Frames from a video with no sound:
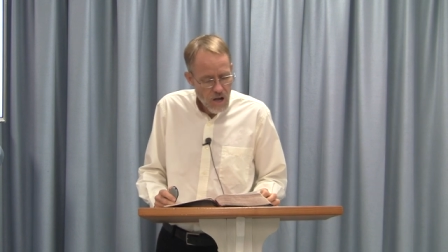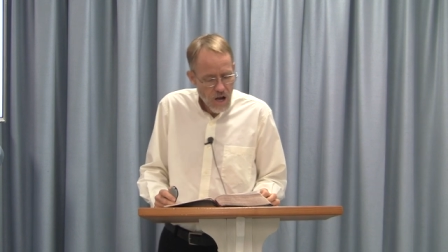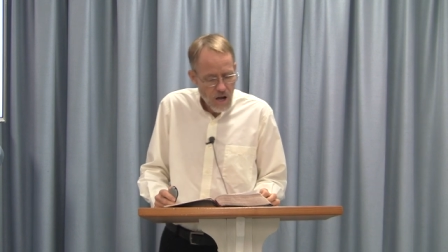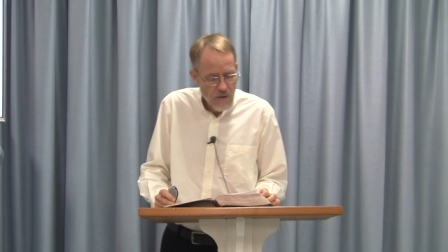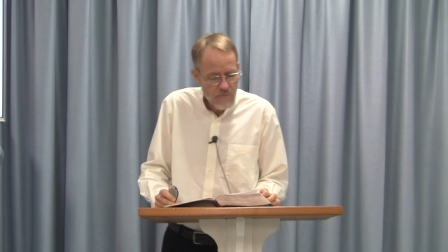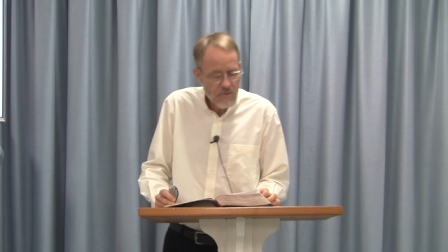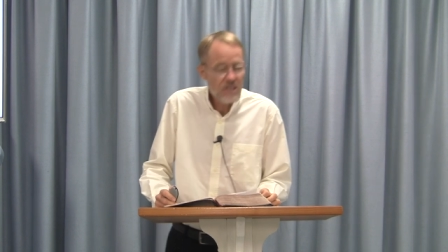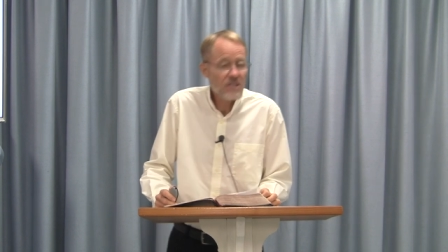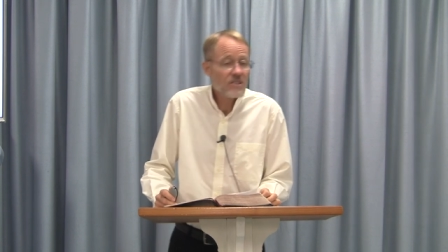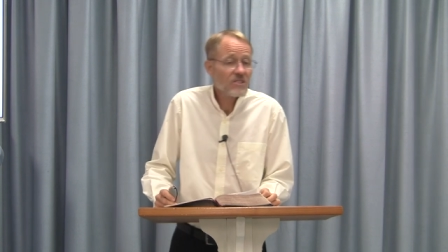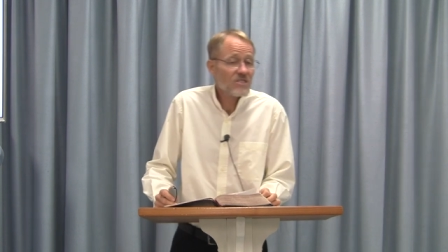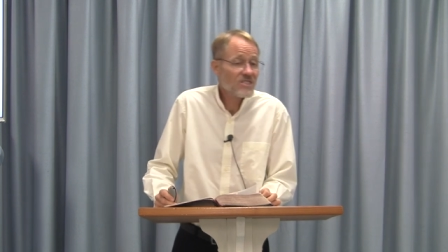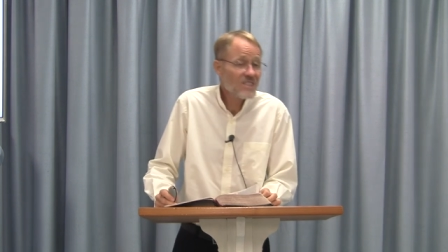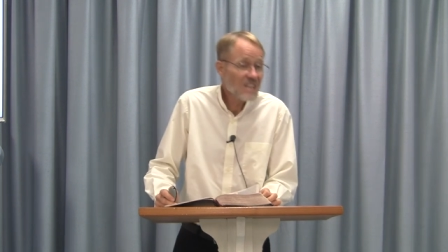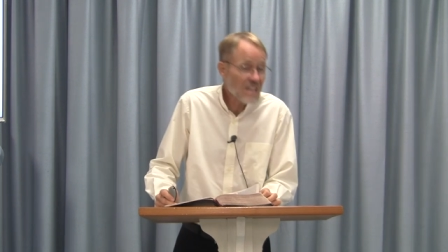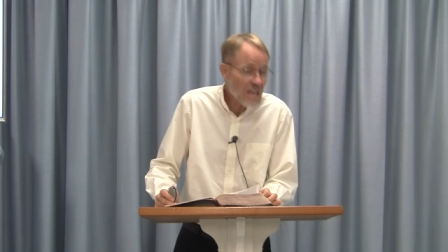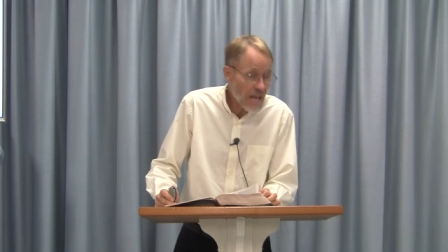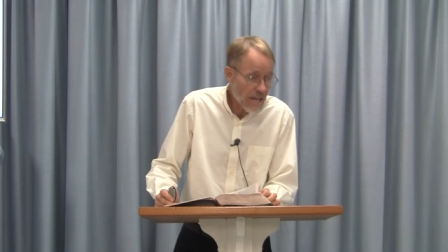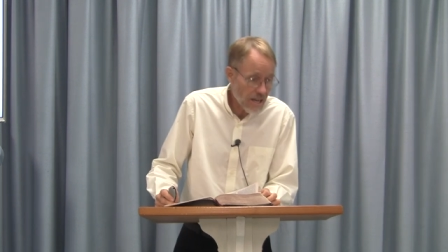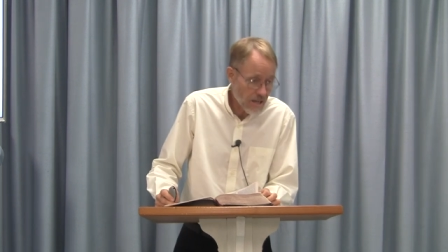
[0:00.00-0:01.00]
of his
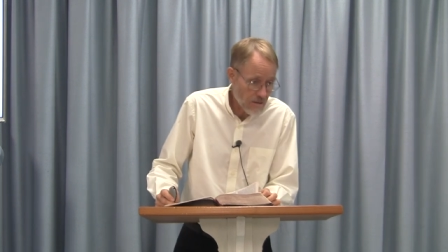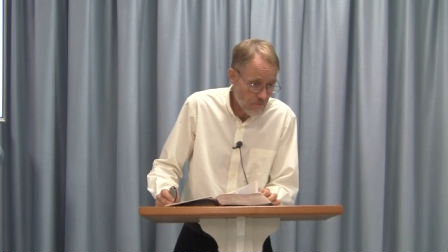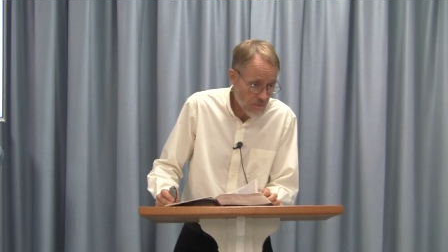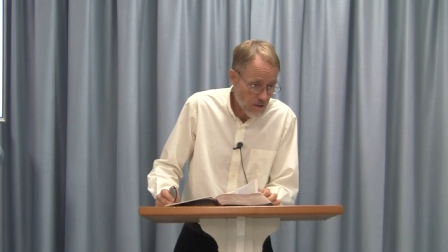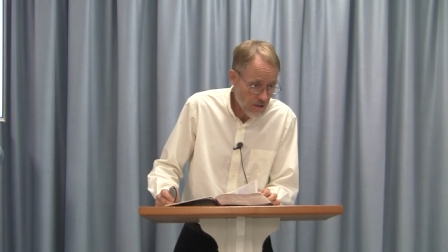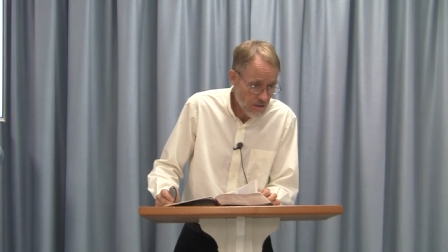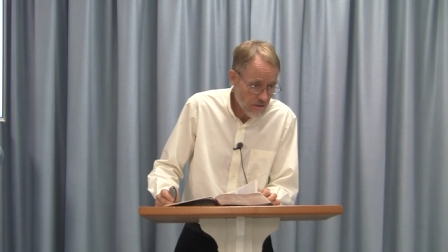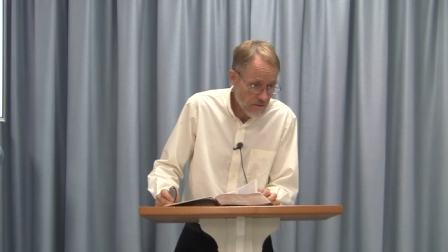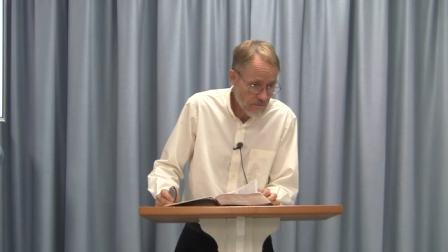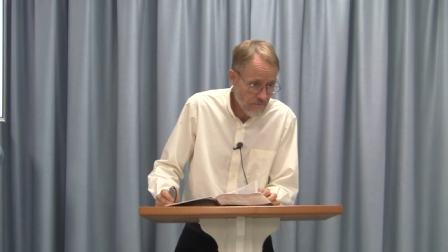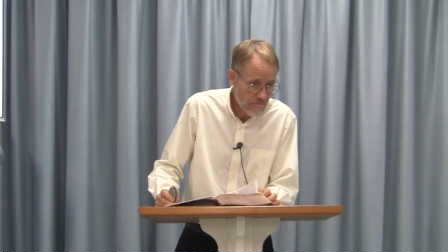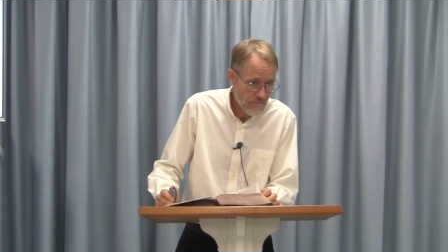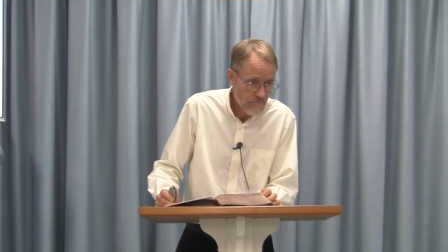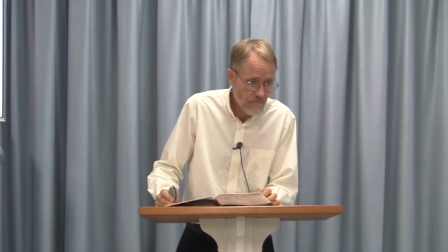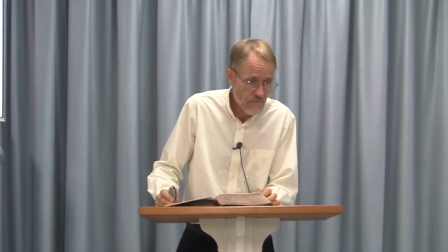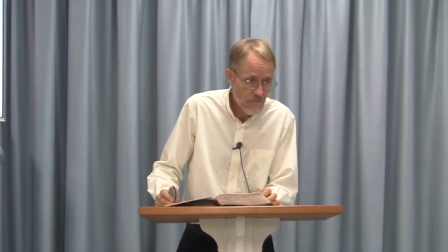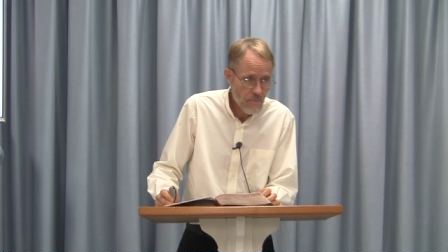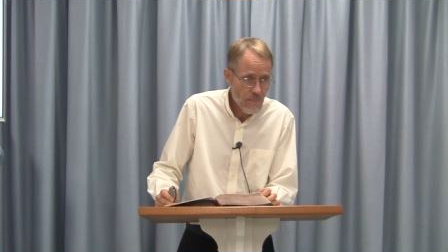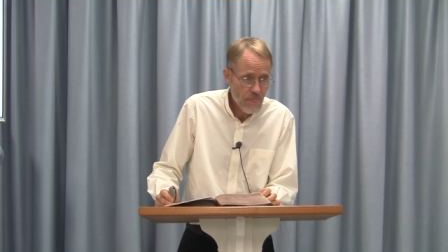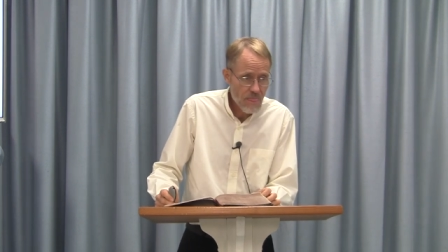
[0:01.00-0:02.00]
name.
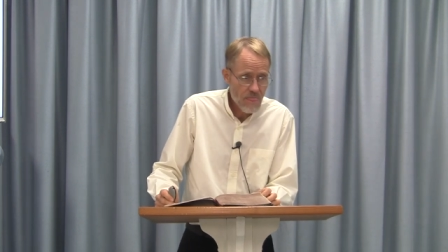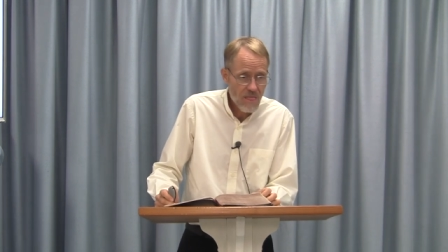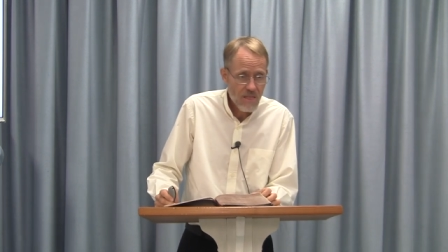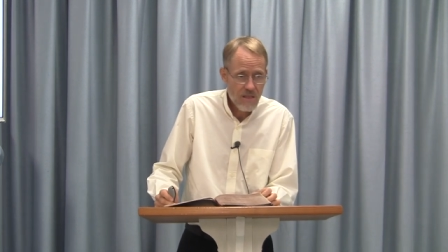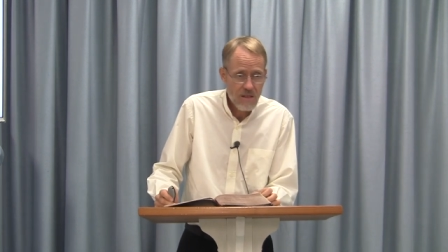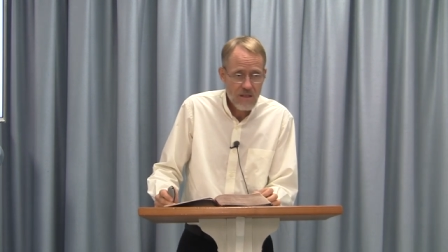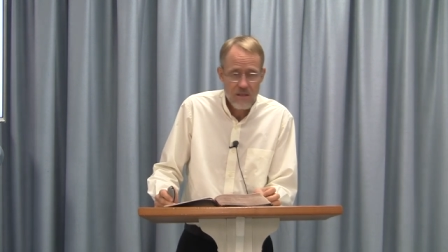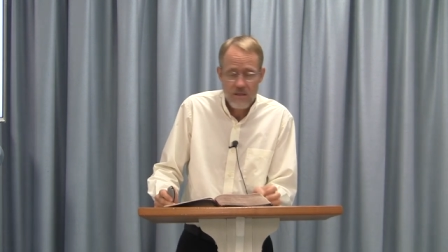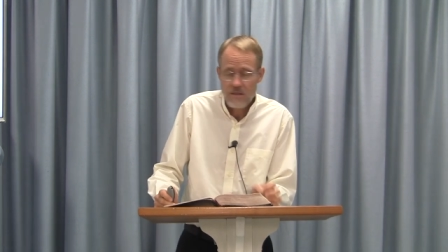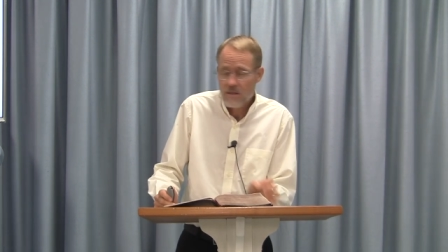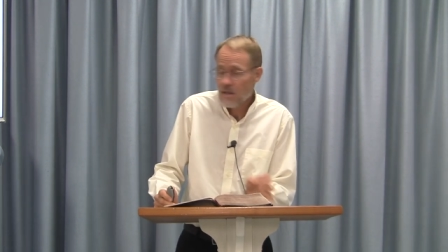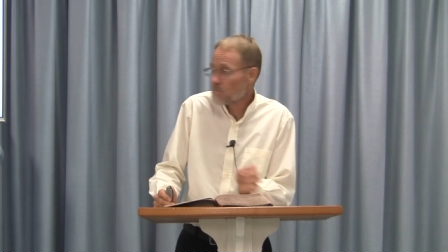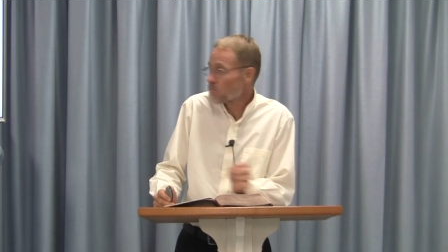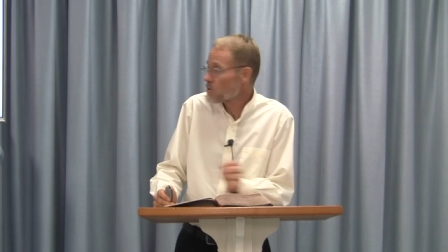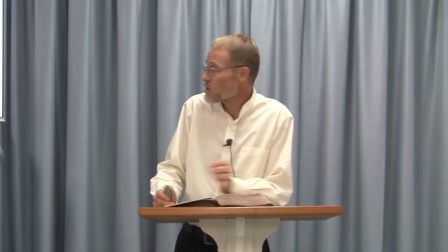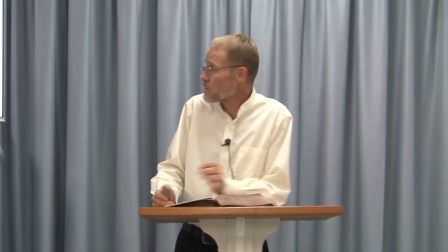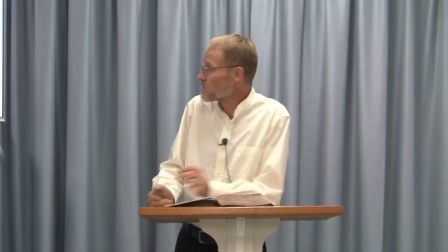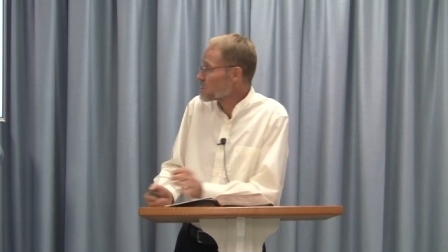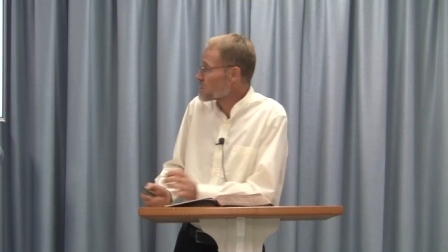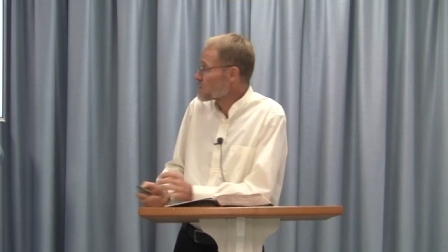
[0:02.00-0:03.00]

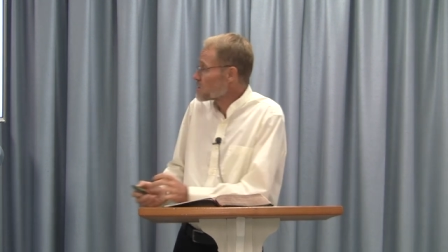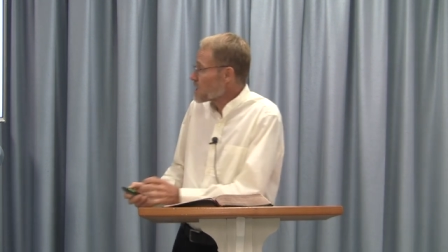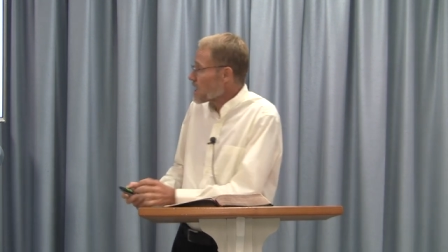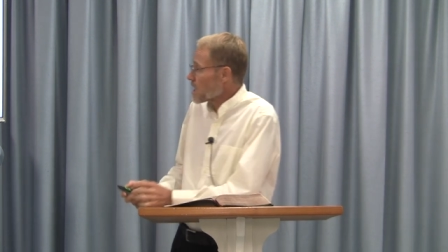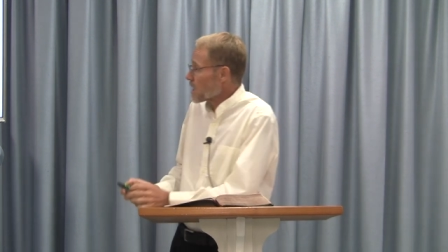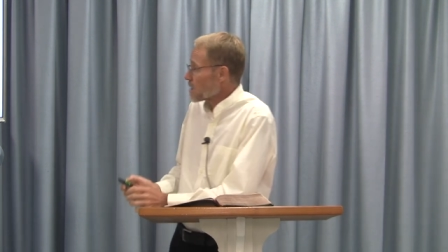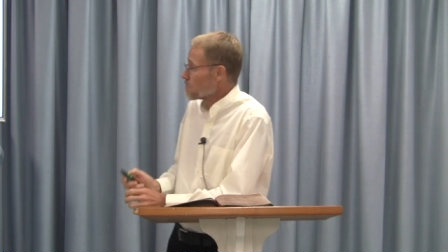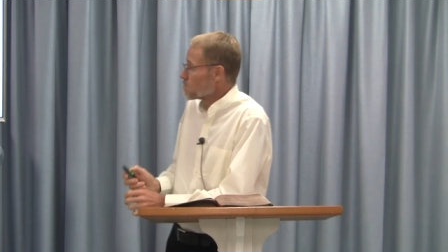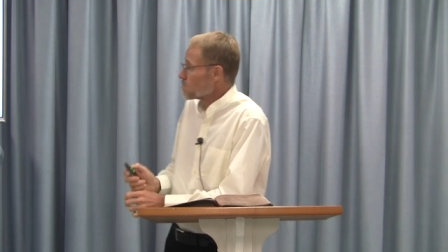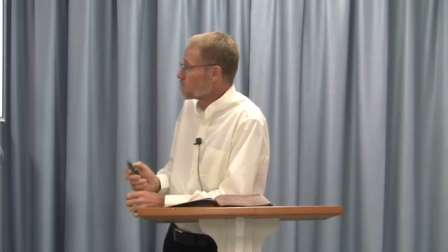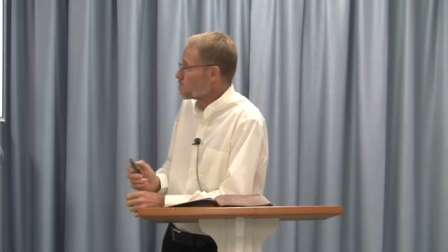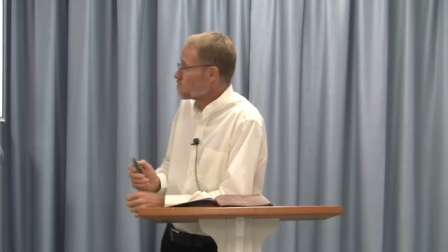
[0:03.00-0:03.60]
Number of his name.